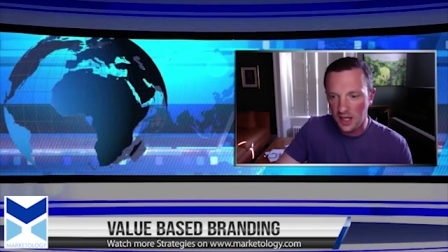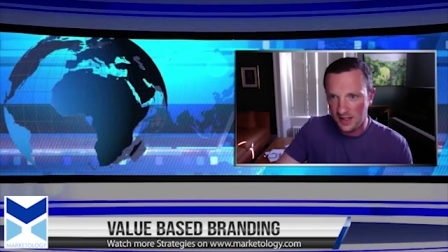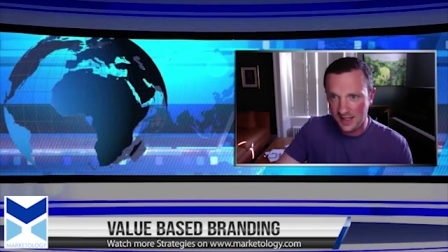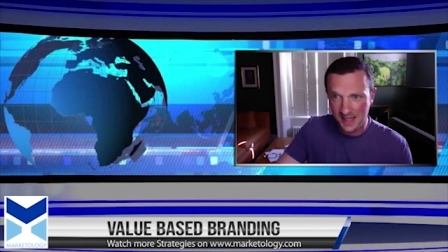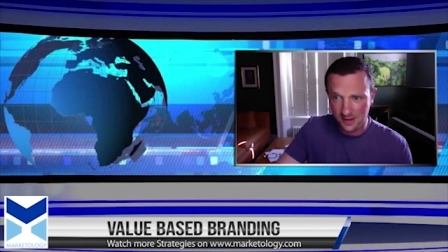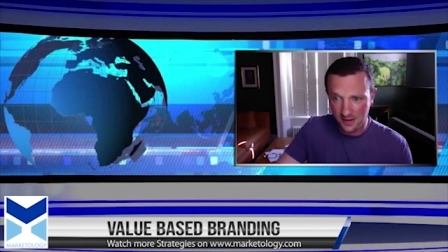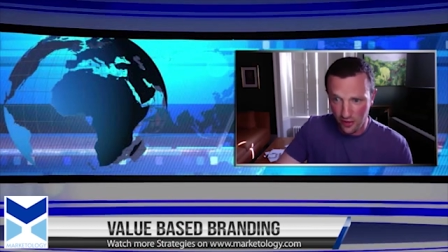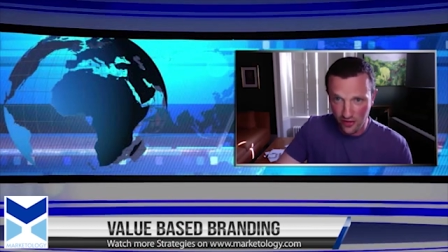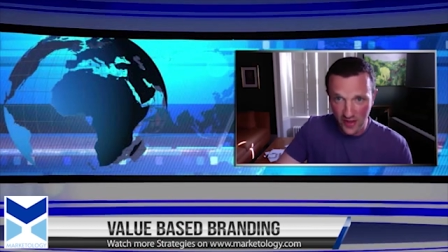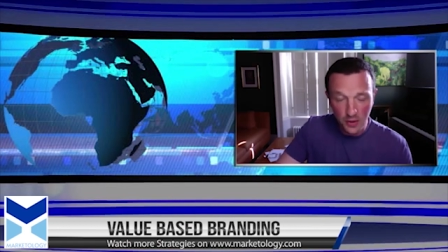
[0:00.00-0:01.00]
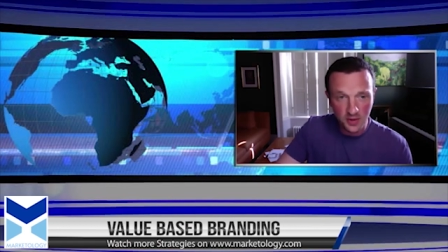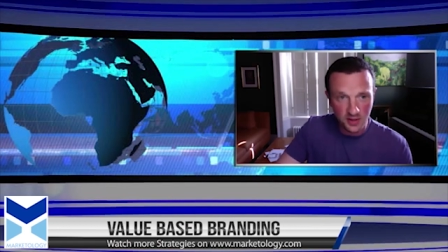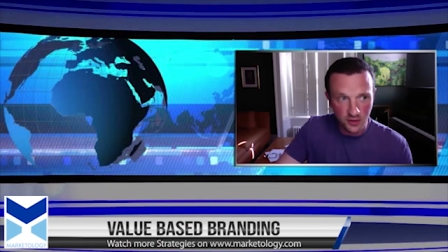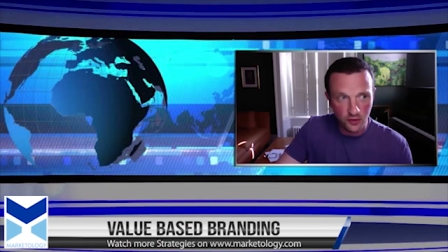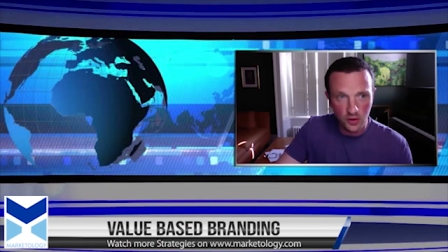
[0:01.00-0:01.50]
to get
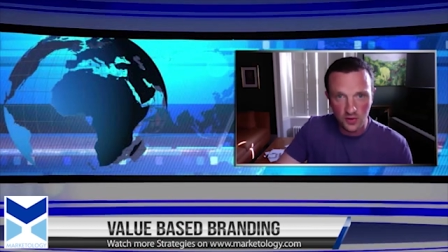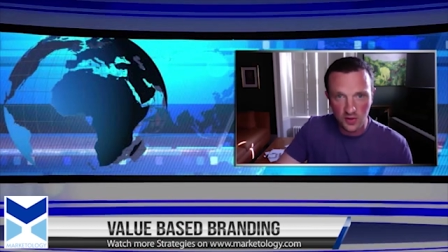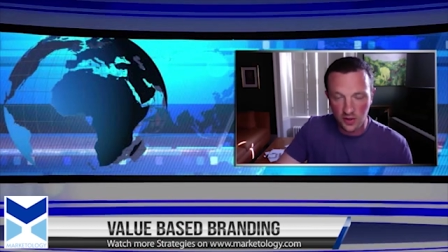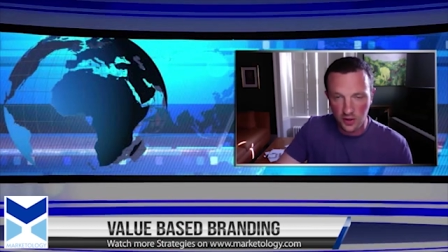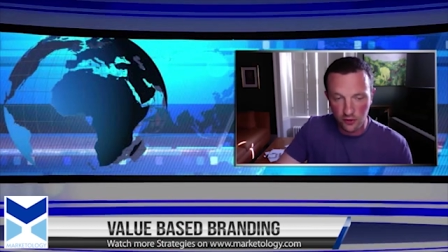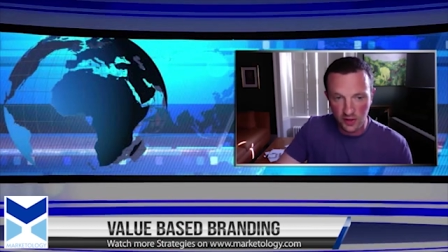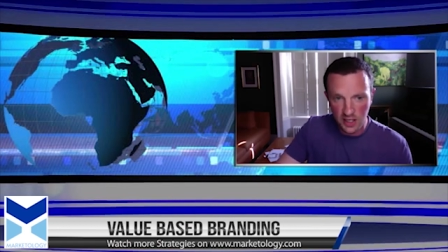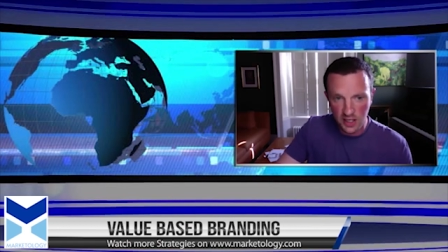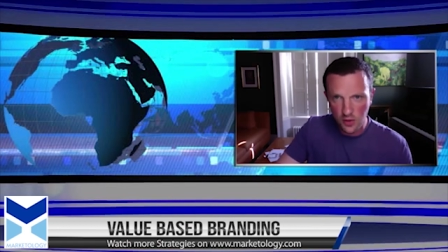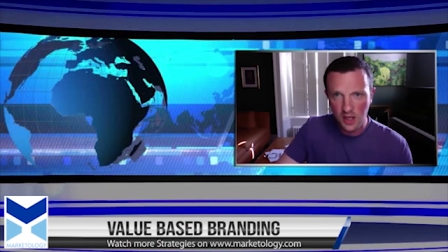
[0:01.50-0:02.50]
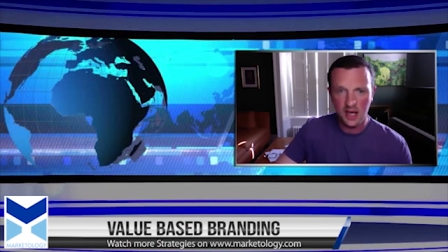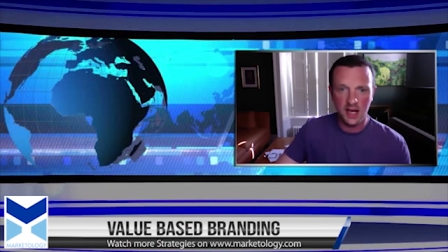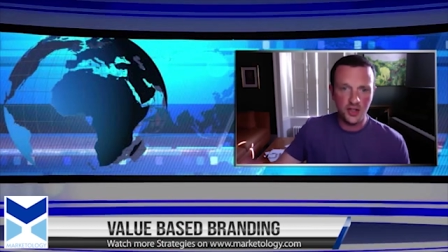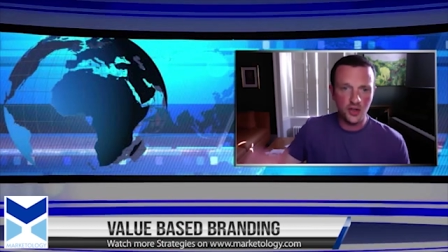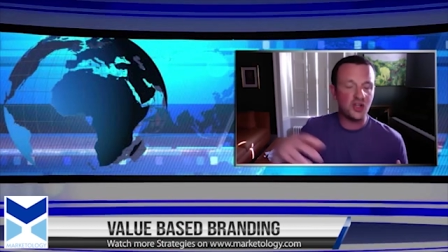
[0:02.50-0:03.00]
thousands of views on your video,
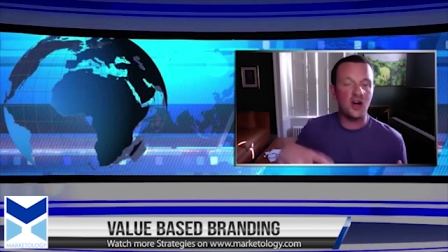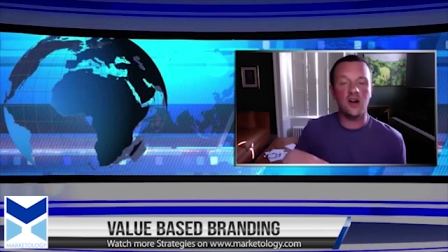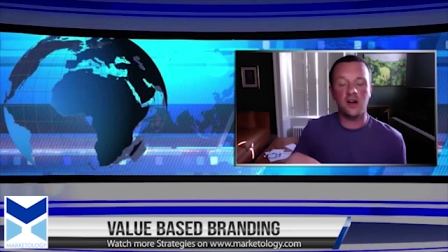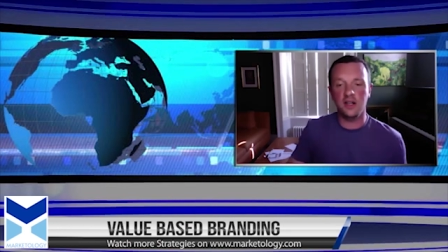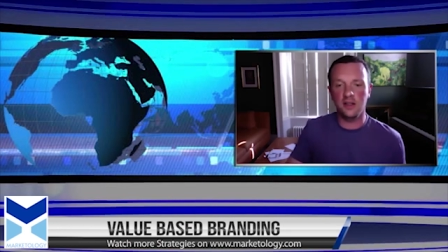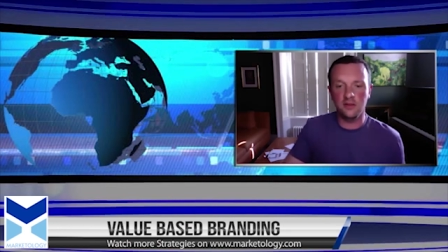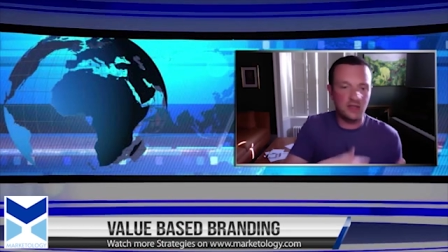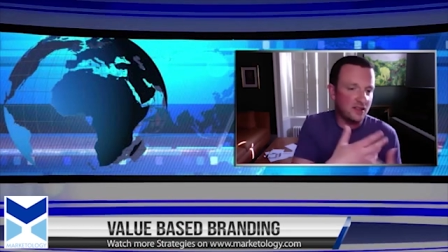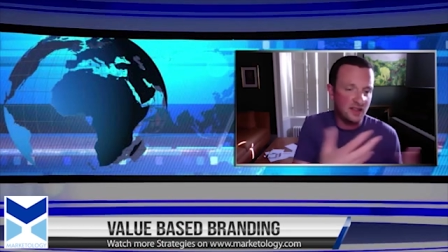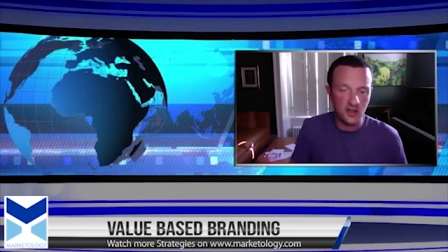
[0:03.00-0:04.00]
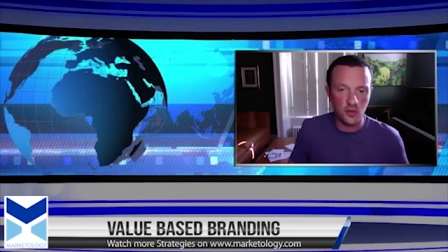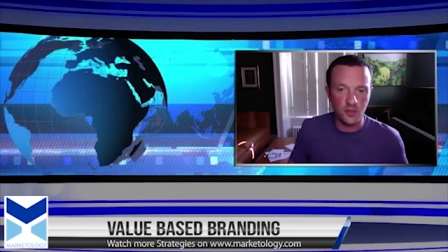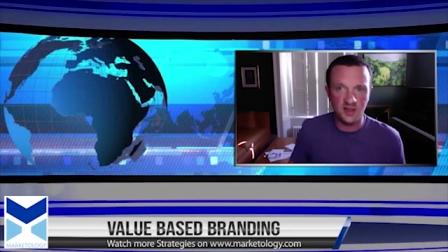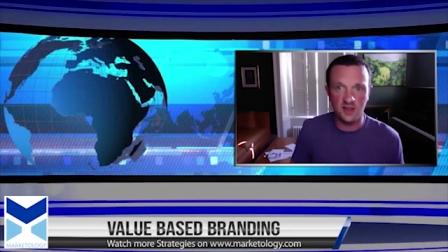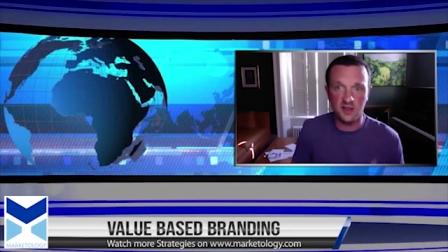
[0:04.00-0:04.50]
and you're targeting, let's say your
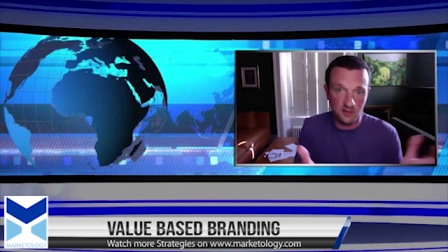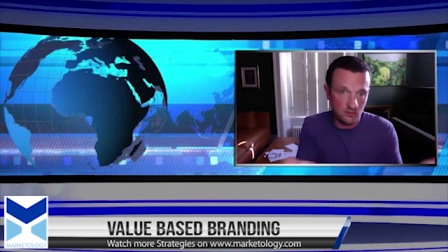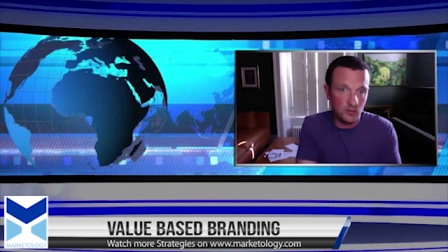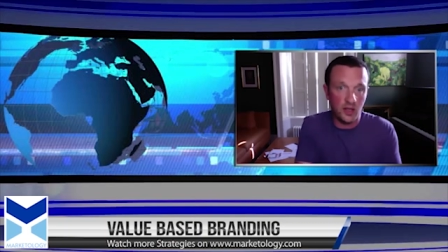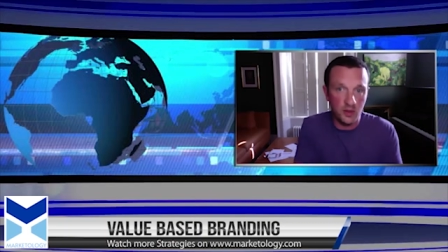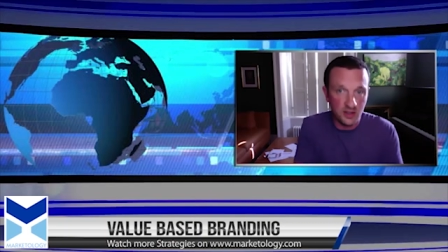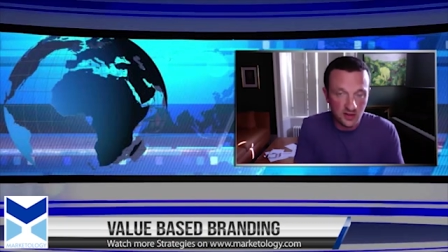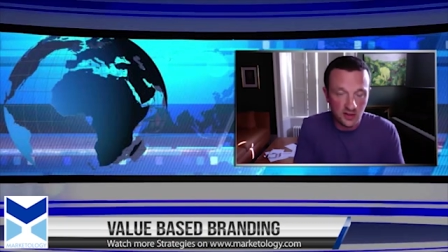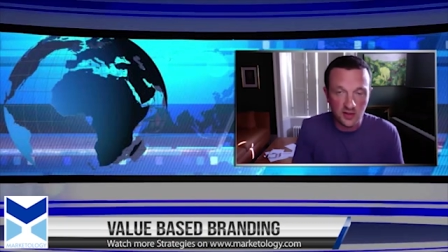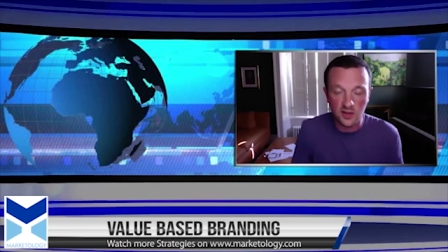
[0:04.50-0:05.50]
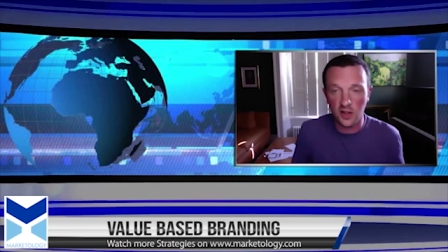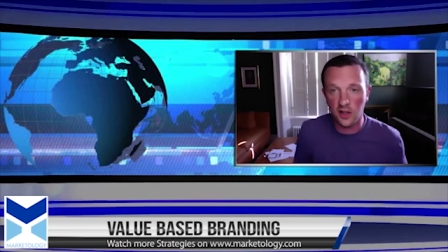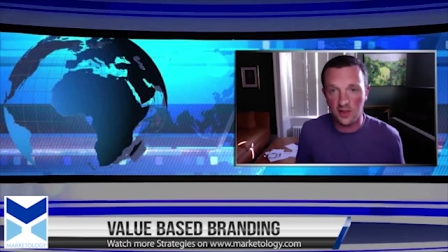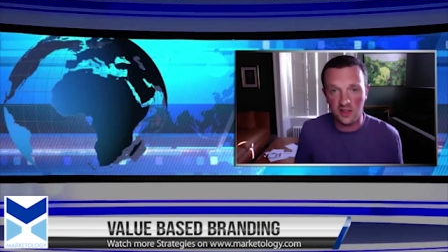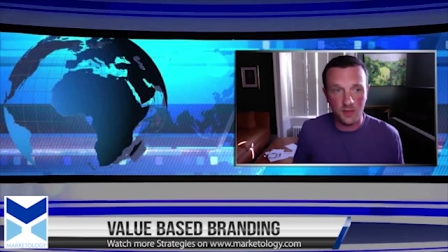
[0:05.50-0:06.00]
business, like we discussed earlier,
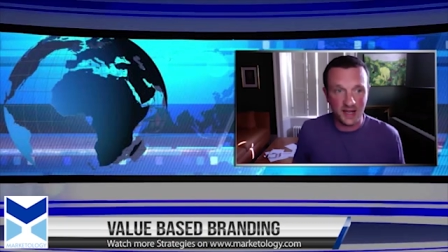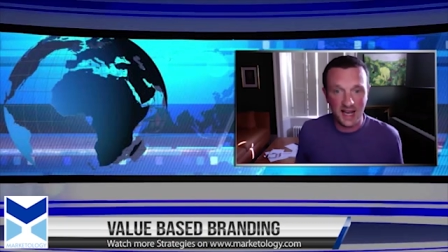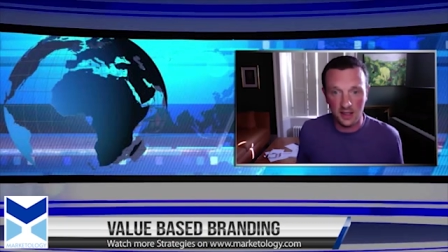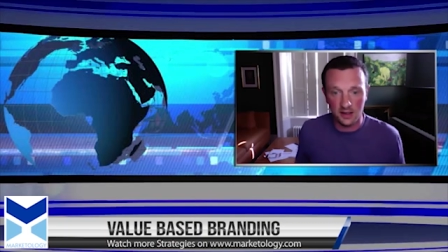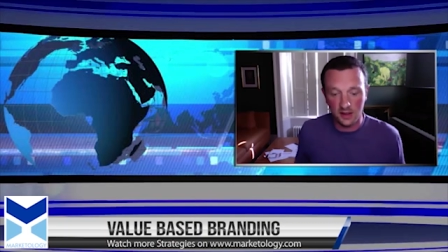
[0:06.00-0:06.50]
is a mechanic.